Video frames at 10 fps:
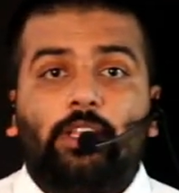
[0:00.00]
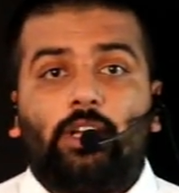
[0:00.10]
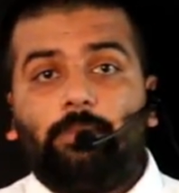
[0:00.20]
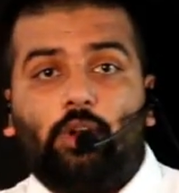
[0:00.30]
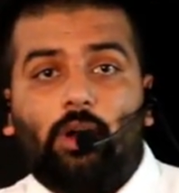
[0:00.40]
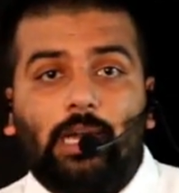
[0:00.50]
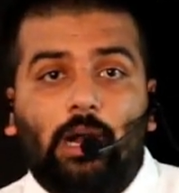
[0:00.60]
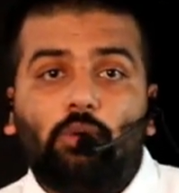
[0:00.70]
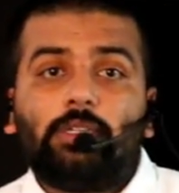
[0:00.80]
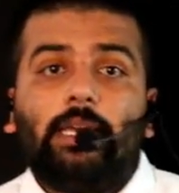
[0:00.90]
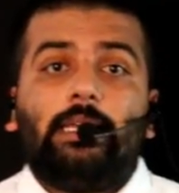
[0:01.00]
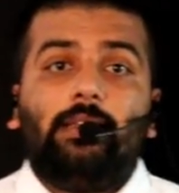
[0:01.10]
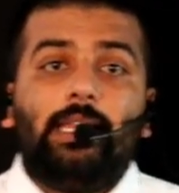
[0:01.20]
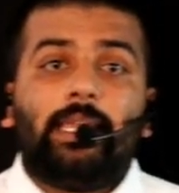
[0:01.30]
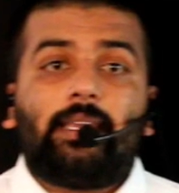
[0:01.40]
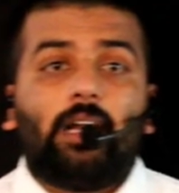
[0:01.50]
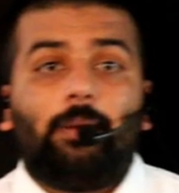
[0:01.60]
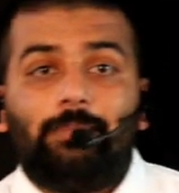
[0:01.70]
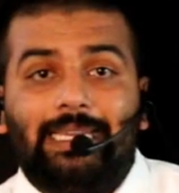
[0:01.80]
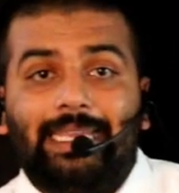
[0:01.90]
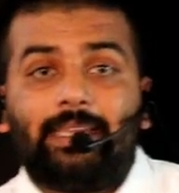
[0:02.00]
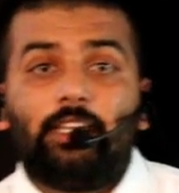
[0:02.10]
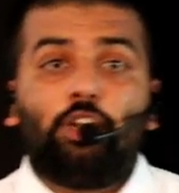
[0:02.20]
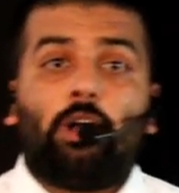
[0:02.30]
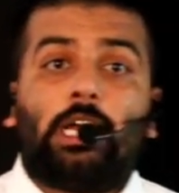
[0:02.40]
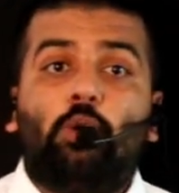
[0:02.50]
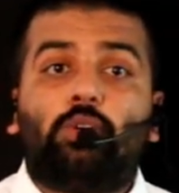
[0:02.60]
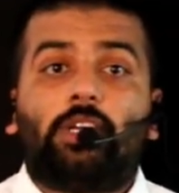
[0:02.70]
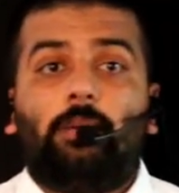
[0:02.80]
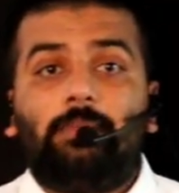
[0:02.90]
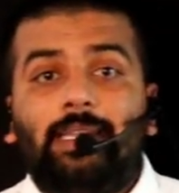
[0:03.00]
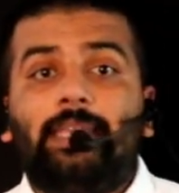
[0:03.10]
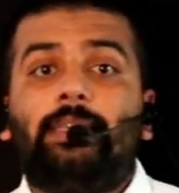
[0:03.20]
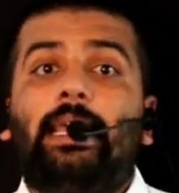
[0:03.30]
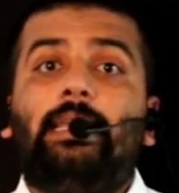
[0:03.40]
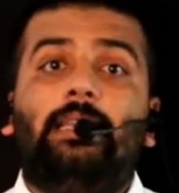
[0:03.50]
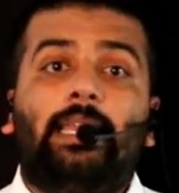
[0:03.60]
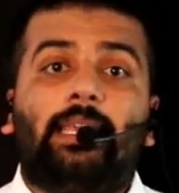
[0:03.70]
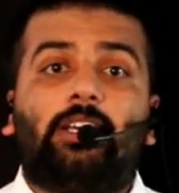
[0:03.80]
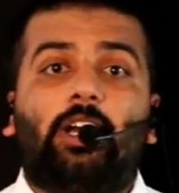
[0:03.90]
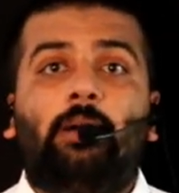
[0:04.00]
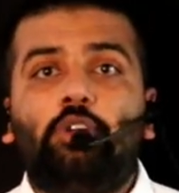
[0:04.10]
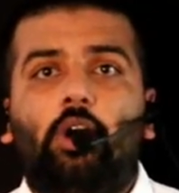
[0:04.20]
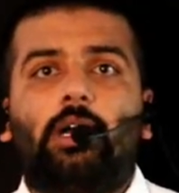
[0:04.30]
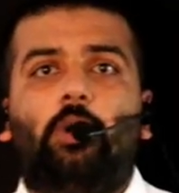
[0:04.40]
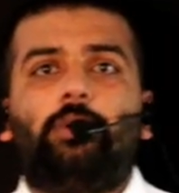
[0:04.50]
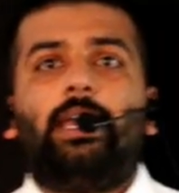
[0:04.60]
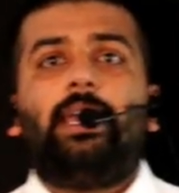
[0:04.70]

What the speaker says: come knockout, league come league, knockout come league, and league come knockout.